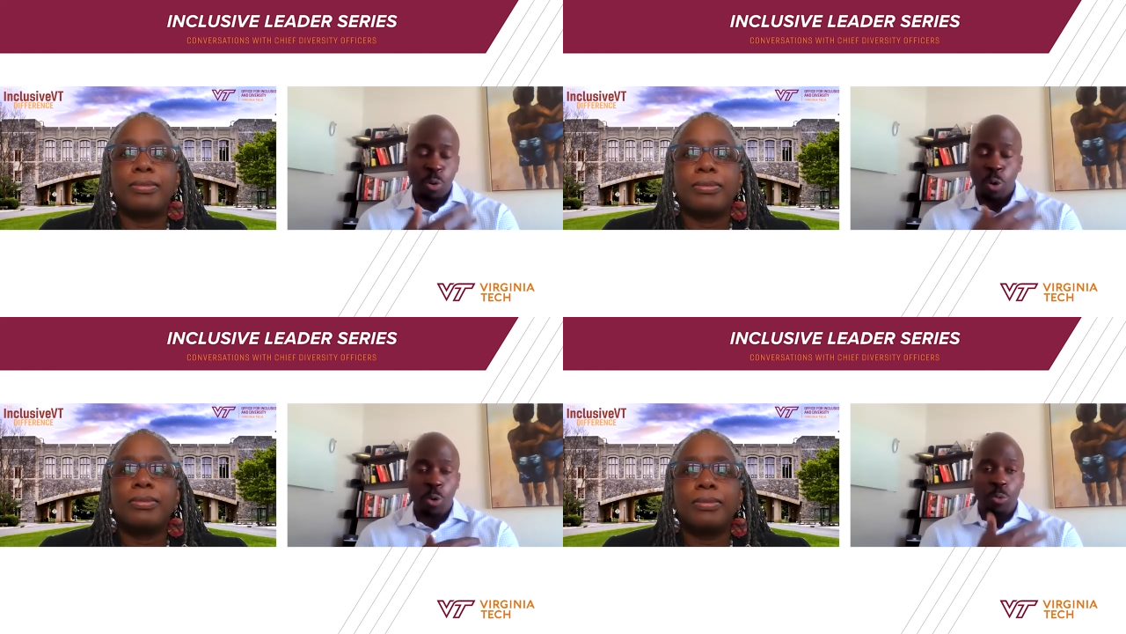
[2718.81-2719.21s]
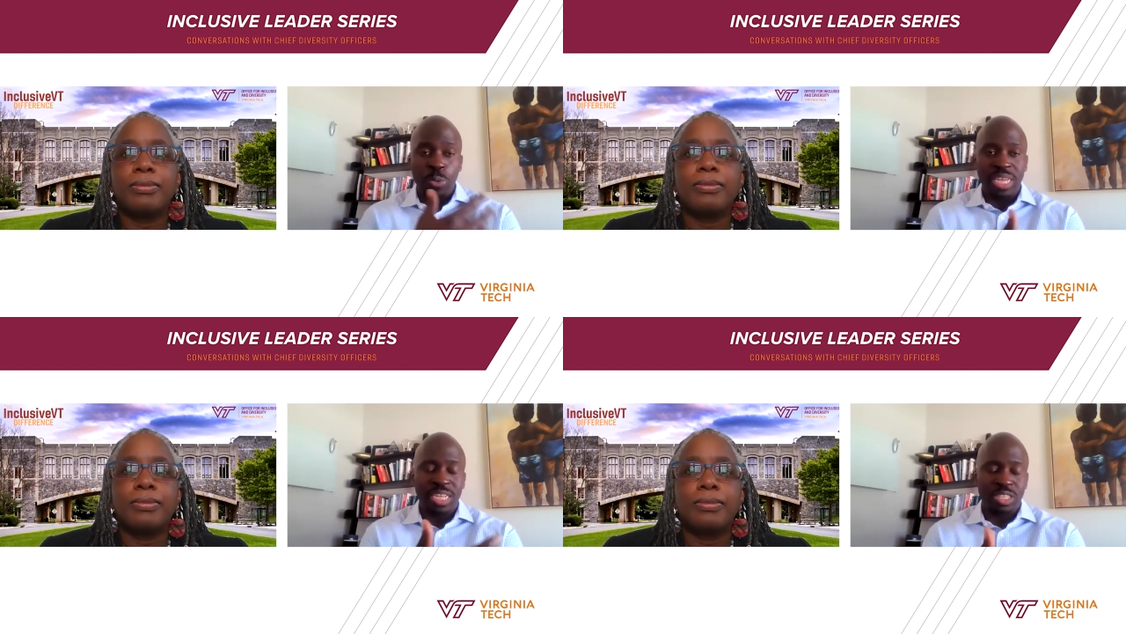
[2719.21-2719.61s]
Speaker 1: what
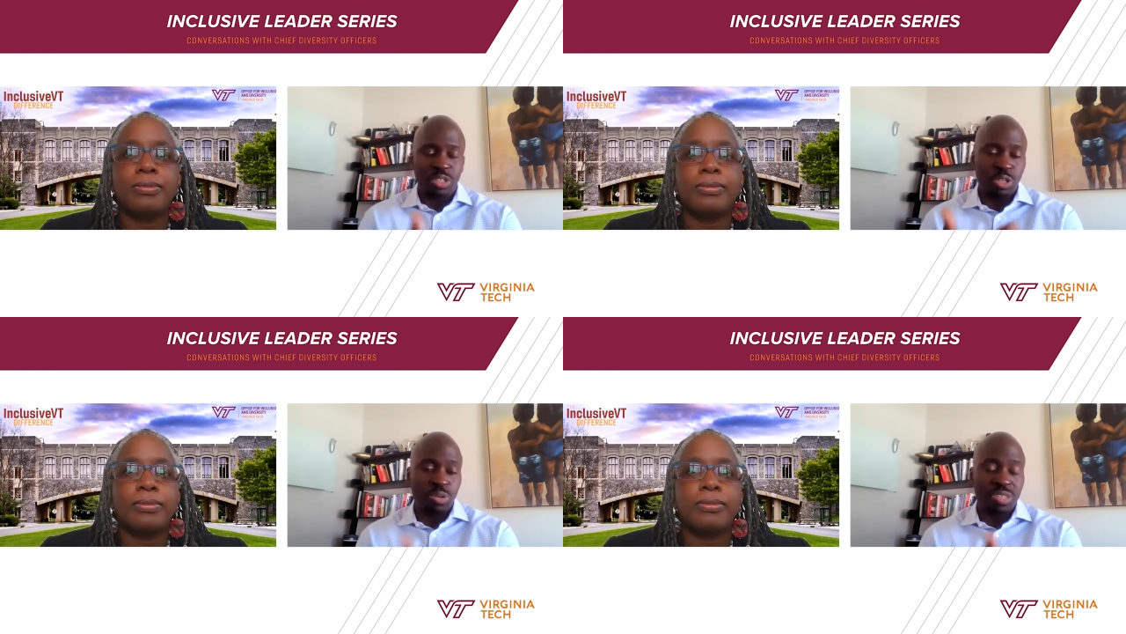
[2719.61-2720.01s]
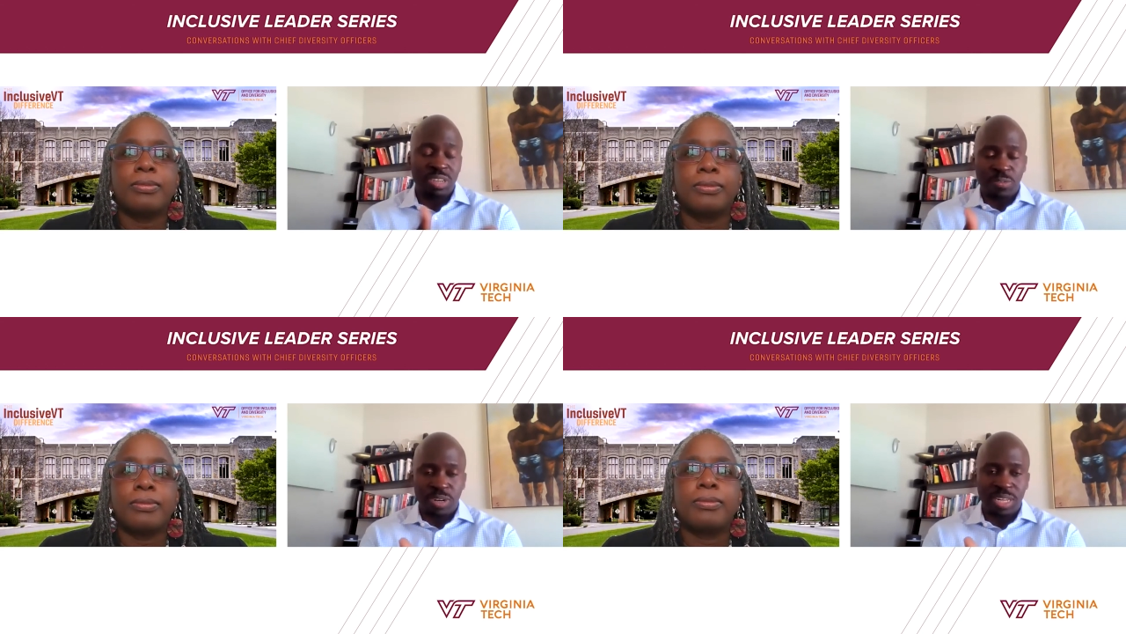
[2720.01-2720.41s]
we need to do
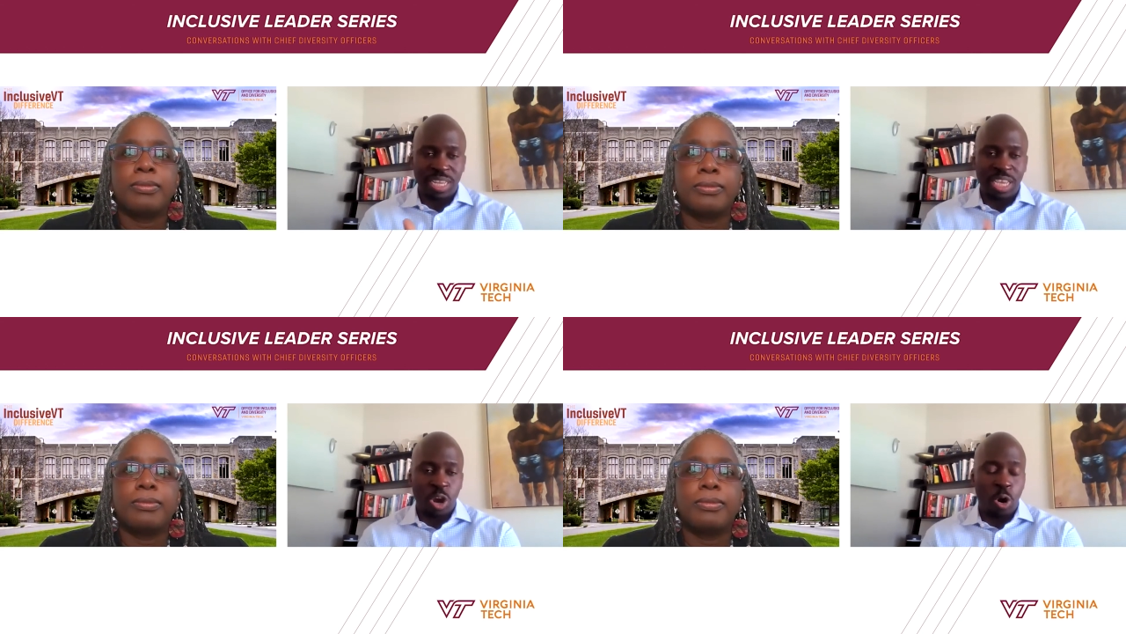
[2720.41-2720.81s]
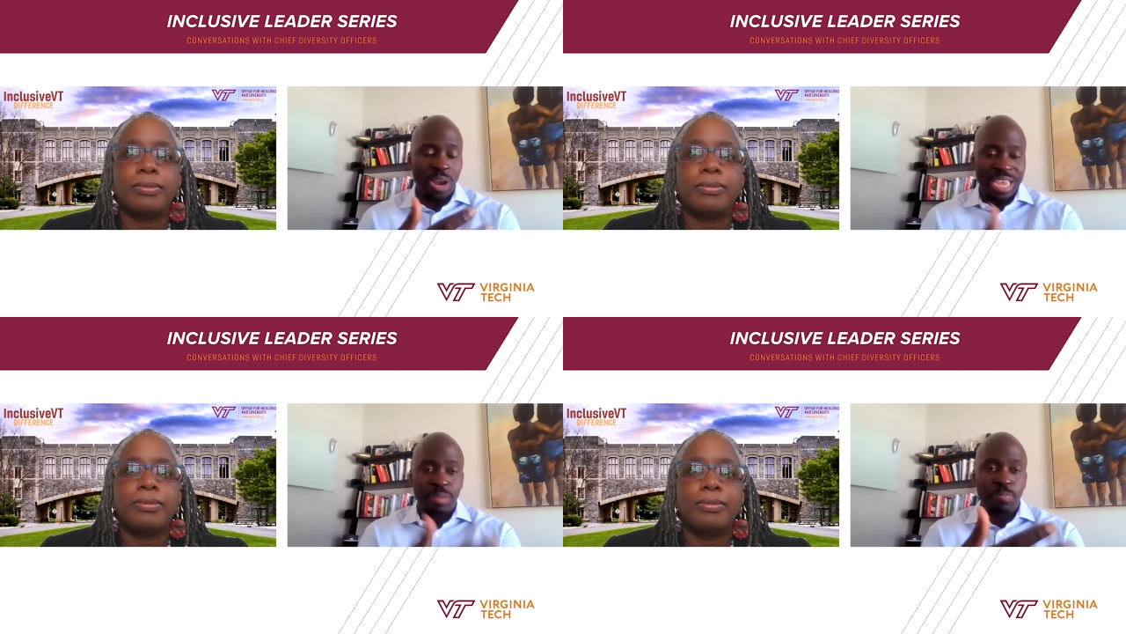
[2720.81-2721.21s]
differently
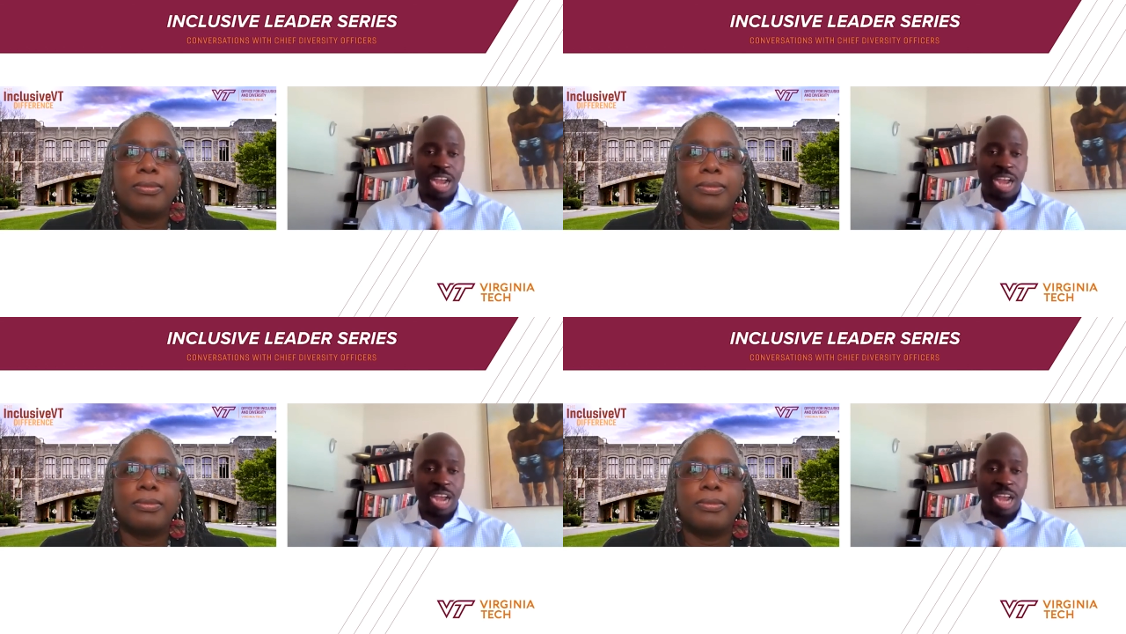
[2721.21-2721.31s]
or in